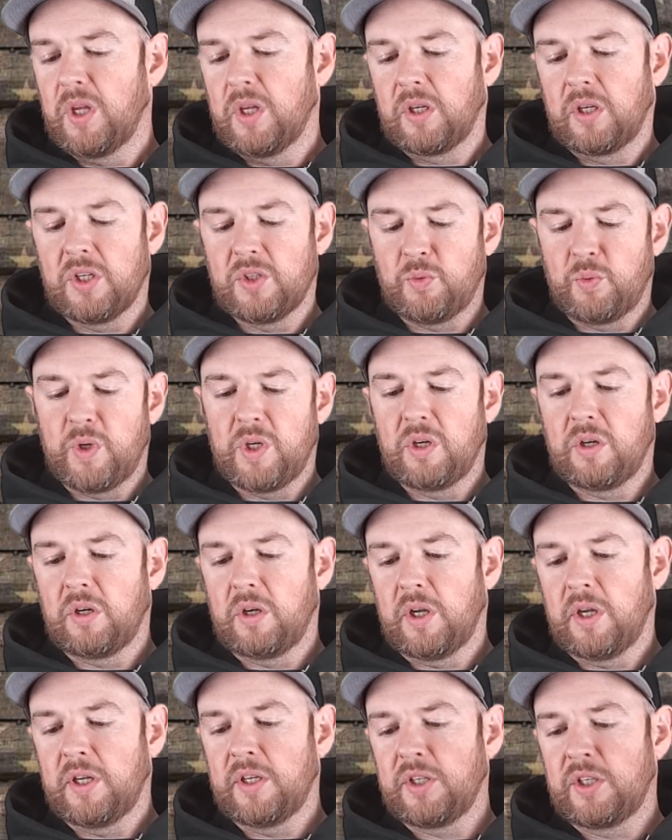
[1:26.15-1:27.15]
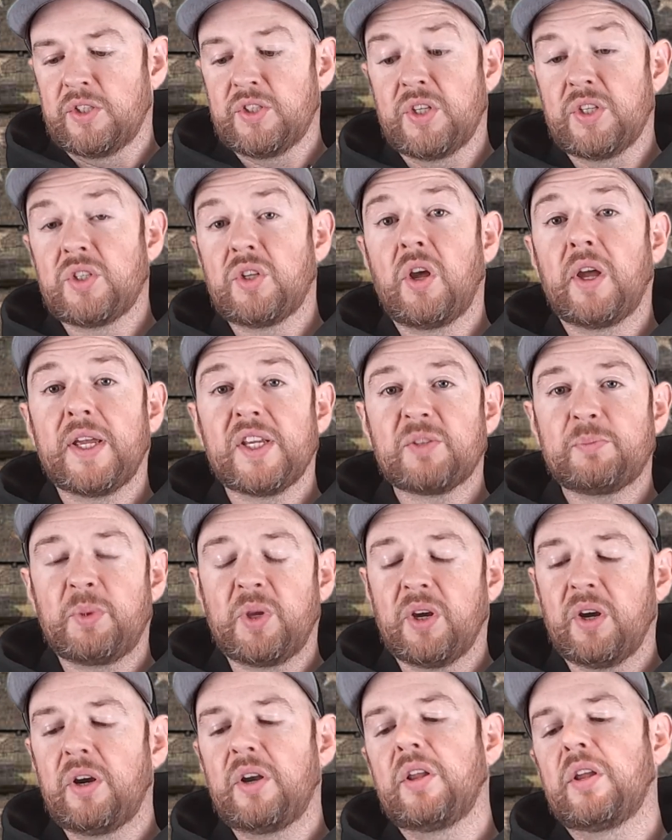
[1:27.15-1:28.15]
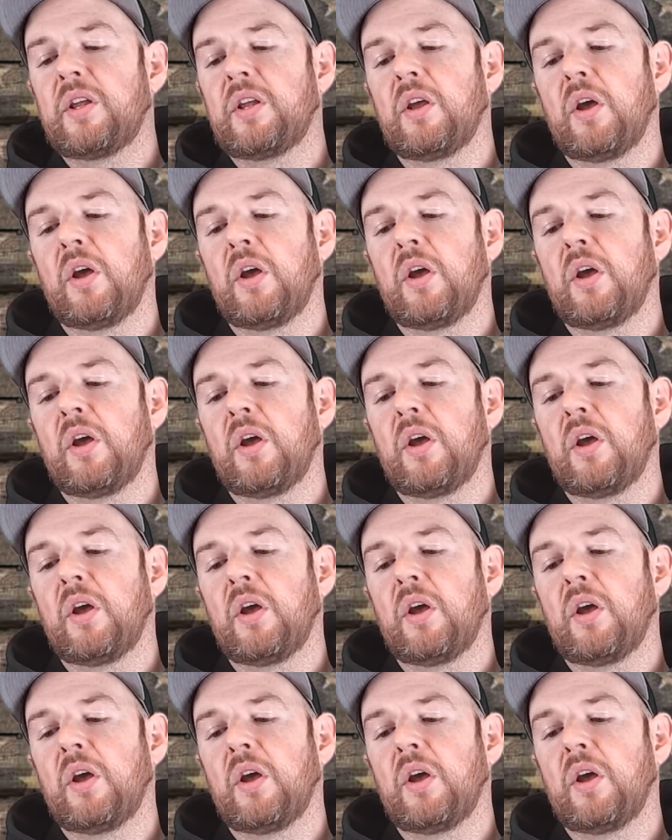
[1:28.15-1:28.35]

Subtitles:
because it is not SBR'd.